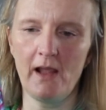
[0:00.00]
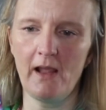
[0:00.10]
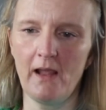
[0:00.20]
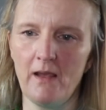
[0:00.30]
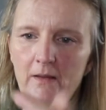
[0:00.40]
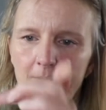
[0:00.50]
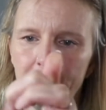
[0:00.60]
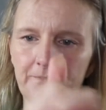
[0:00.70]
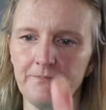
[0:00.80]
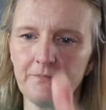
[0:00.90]
ear
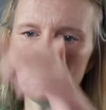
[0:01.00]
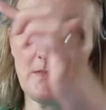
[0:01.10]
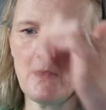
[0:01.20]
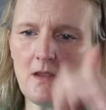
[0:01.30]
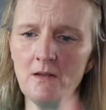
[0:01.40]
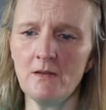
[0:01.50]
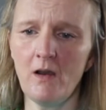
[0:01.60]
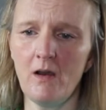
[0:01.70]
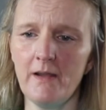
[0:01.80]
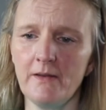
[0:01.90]

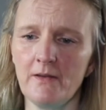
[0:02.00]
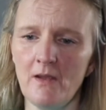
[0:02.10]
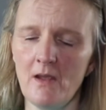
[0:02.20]
ties.